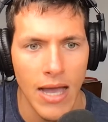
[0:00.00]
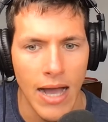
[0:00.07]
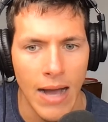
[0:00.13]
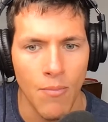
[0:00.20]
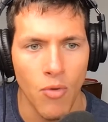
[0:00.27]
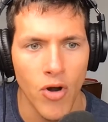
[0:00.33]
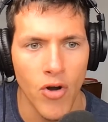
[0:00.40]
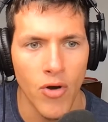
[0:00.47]

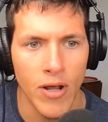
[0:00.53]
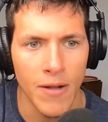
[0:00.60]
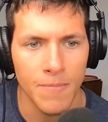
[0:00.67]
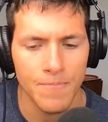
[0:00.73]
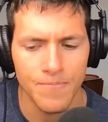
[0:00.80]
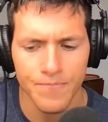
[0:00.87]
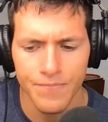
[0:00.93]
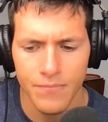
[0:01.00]
I'm wondering,
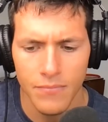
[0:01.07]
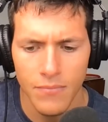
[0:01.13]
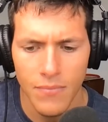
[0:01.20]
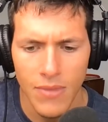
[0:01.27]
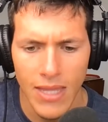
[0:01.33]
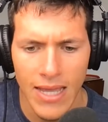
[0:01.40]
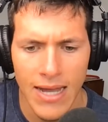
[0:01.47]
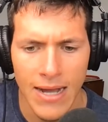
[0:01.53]

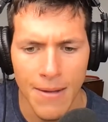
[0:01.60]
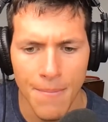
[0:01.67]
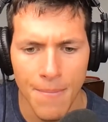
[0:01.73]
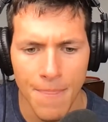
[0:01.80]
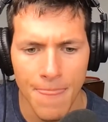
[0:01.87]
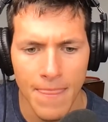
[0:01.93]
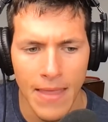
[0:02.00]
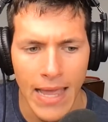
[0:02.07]

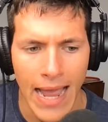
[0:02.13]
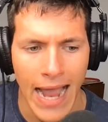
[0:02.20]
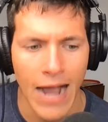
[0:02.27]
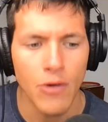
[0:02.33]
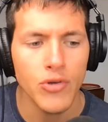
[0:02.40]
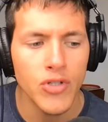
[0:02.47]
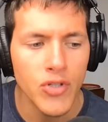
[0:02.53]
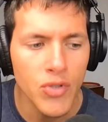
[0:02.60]

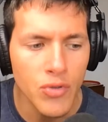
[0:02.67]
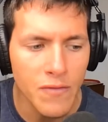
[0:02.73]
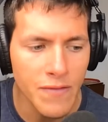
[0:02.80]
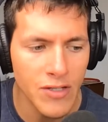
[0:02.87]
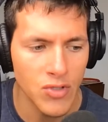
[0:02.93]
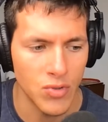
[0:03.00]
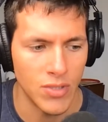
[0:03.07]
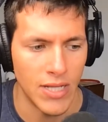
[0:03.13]
how do you
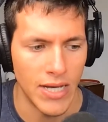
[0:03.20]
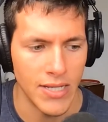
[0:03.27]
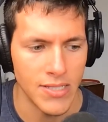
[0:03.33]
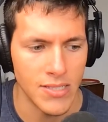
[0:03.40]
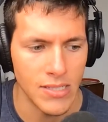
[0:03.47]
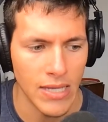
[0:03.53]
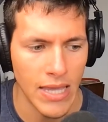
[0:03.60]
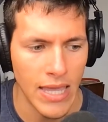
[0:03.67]

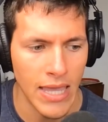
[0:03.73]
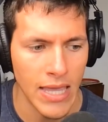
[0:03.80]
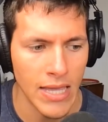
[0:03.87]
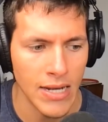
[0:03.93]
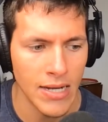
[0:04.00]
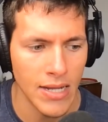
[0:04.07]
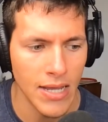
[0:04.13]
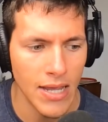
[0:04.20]
visualize?
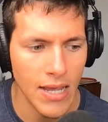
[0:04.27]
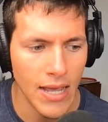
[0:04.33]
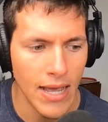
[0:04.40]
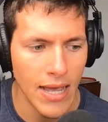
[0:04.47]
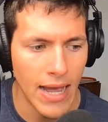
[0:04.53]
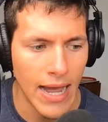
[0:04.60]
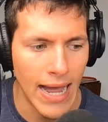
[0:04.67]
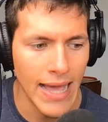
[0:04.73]
And
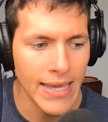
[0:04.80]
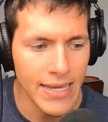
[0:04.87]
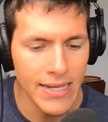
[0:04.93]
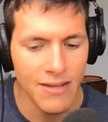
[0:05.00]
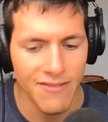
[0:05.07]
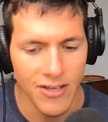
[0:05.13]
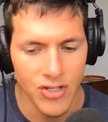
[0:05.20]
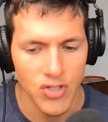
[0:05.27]
I can
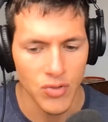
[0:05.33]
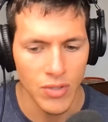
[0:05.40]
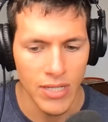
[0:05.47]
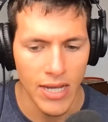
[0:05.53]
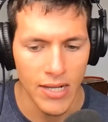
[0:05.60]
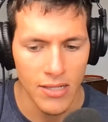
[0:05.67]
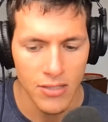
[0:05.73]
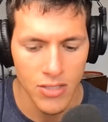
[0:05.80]
eventually
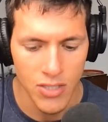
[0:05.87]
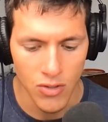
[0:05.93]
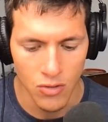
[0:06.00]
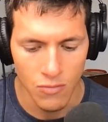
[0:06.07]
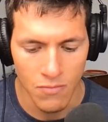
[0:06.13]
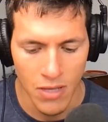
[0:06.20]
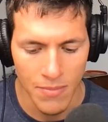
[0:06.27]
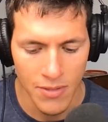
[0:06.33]
get
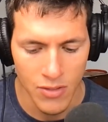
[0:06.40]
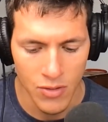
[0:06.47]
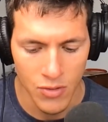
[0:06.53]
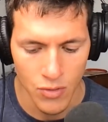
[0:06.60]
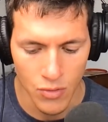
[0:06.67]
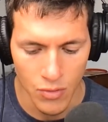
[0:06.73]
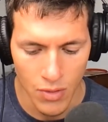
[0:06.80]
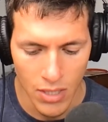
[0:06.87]
into, maybe
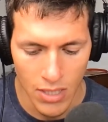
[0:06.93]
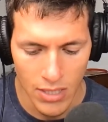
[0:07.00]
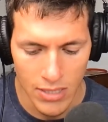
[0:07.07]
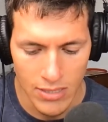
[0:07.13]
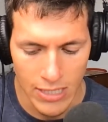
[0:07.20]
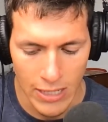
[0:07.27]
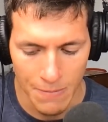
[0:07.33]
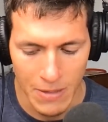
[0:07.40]
to
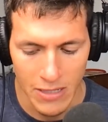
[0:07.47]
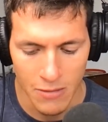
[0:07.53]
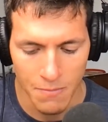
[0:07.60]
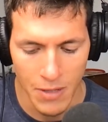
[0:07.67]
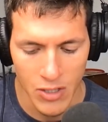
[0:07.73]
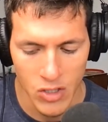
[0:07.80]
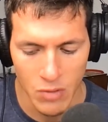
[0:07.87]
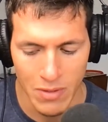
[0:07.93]
help paint the
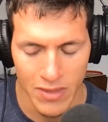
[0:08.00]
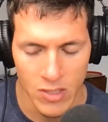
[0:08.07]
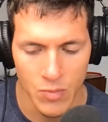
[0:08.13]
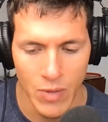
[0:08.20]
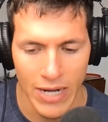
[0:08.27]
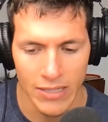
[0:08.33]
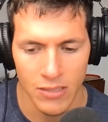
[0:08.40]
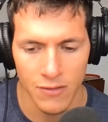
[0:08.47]
picture, make this
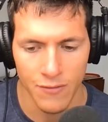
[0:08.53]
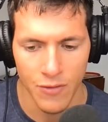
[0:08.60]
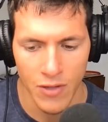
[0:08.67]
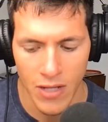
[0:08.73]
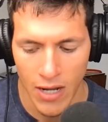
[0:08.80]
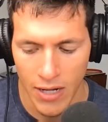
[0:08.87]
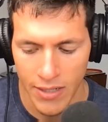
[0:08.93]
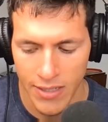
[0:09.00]
practical for
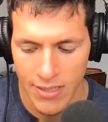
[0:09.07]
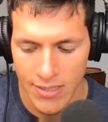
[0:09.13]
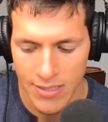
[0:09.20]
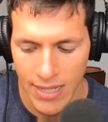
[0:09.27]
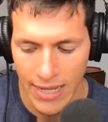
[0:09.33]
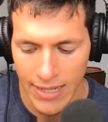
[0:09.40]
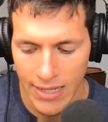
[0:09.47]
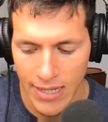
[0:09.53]
the audience,
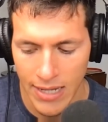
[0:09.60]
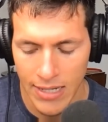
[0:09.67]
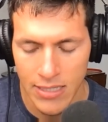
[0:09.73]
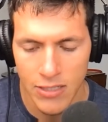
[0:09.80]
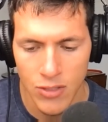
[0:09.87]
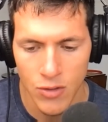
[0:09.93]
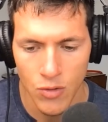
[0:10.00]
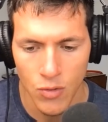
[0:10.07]
I can get
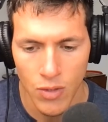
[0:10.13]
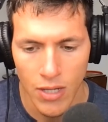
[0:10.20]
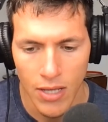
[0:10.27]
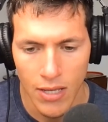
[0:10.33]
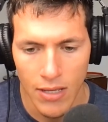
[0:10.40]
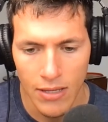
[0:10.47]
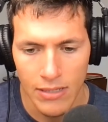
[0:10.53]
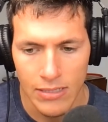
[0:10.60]
into
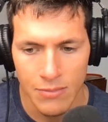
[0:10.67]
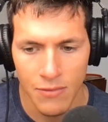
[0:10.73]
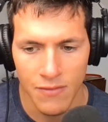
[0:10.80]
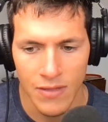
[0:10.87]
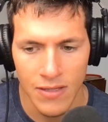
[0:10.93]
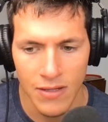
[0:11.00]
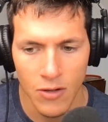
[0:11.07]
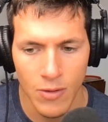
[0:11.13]
some of
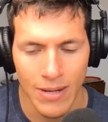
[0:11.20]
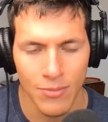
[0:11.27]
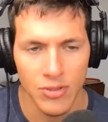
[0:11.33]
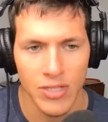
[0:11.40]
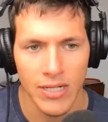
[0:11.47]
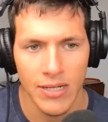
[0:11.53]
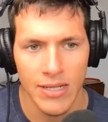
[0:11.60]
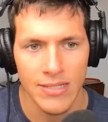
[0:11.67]
the incredible
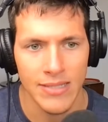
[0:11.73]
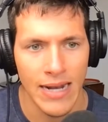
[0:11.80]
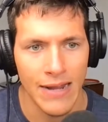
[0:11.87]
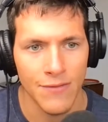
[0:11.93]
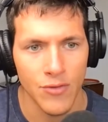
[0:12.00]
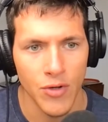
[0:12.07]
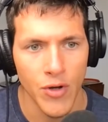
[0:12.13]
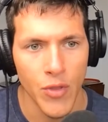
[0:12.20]
techniques that
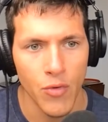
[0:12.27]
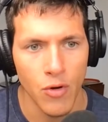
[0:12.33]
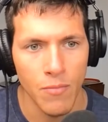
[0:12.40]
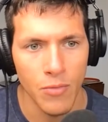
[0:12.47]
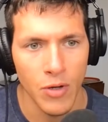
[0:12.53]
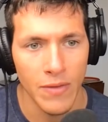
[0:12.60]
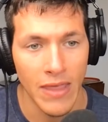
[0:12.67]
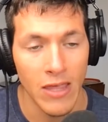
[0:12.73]
I've learned through a
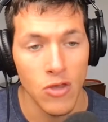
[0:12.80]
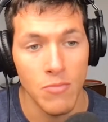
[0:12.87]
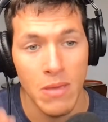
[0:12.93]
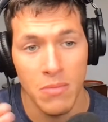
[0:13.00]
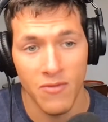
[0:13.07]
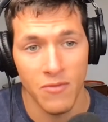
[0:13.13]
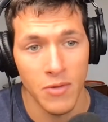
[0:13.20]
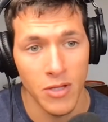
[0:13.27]
book that you may
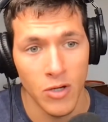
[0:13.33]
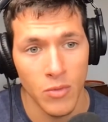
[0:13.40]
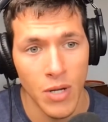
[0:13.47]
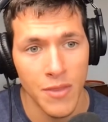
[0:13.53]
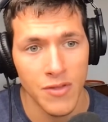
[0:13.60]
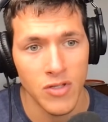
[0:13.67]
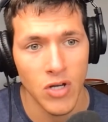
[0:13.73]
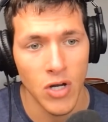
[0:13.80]
be familiar
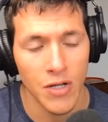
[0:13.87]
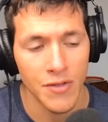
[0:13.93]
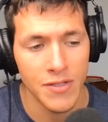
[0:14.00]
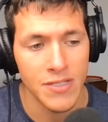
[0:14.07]
with. It's called